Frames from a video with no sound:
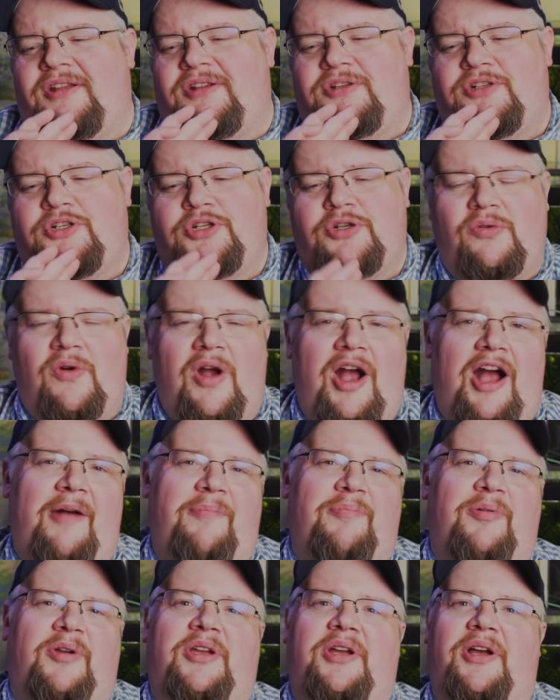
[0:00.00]

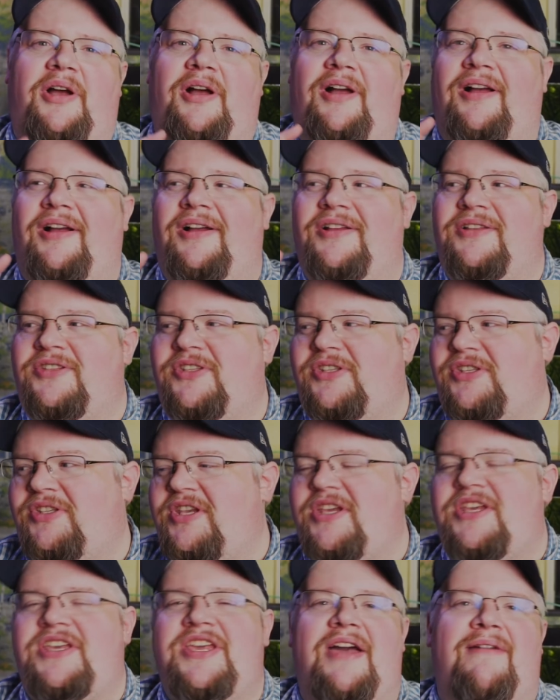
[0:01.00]
Tropica,
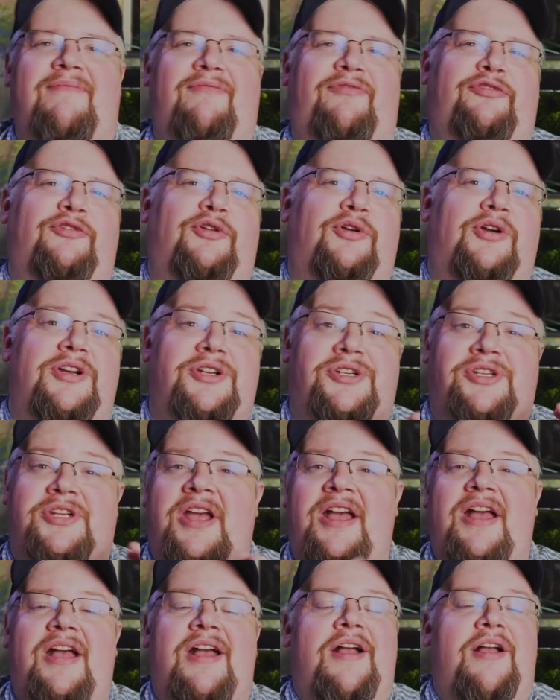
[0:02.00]
Seachem
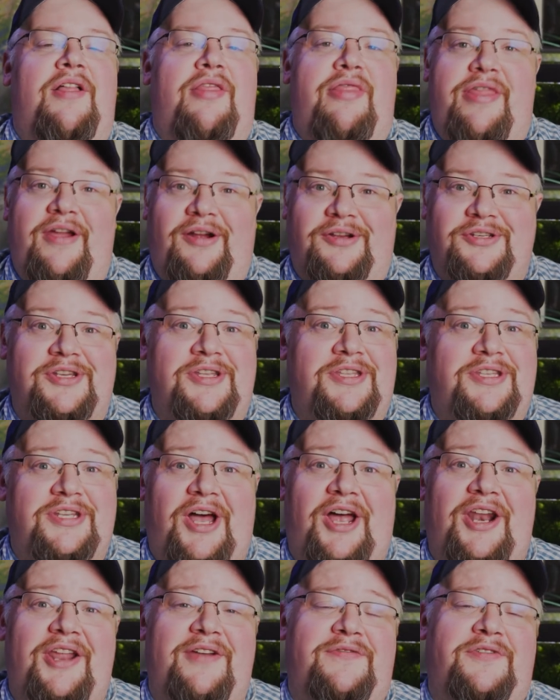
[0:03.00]
Flourish, there's a
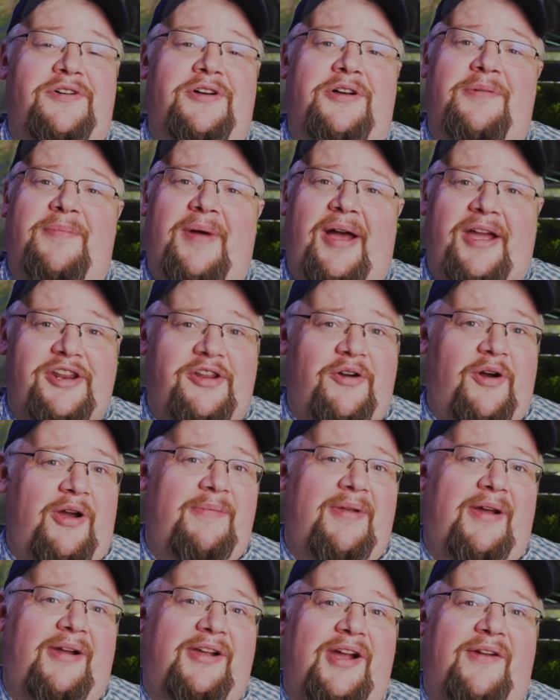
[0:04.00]
ton of them. I know
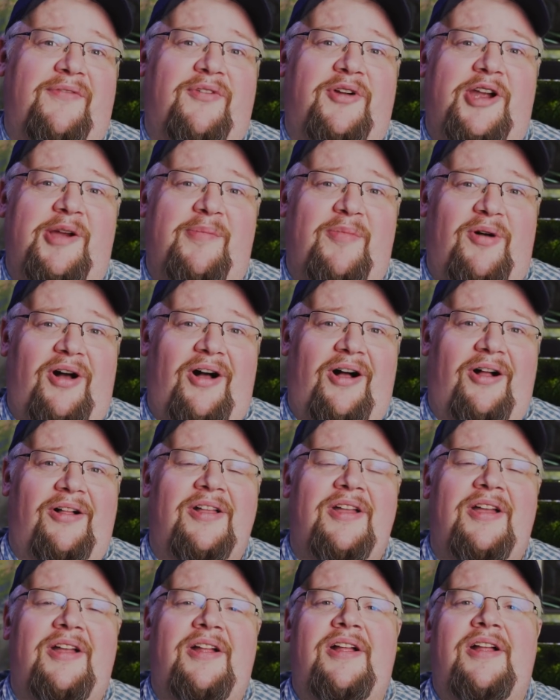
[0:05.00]
I'm not covering them all.
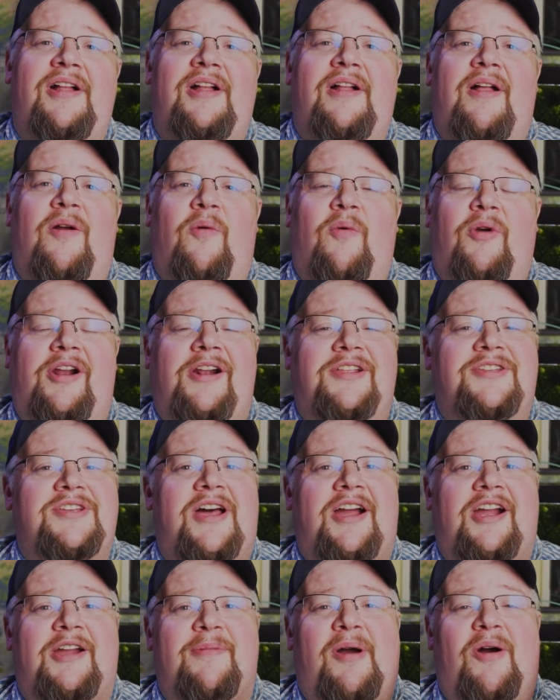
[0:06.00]
We're going to
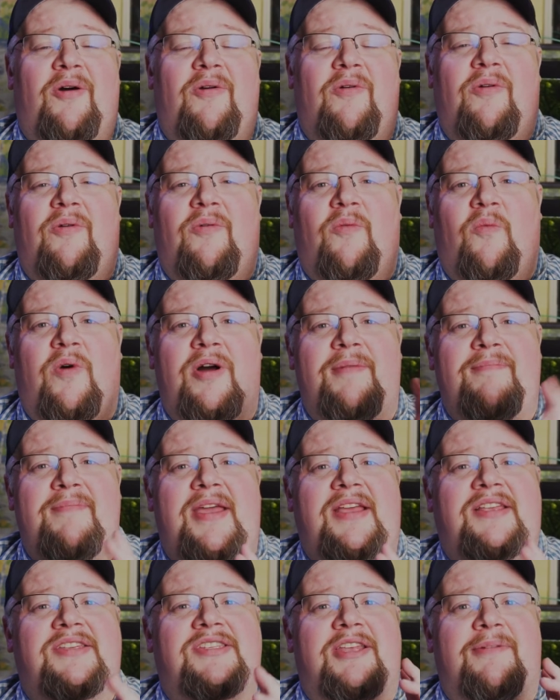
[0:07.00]
talk about what
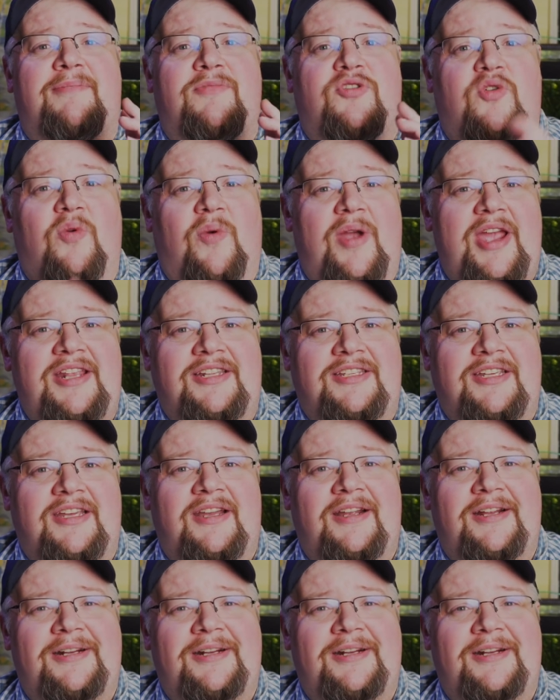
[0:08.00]
makes them great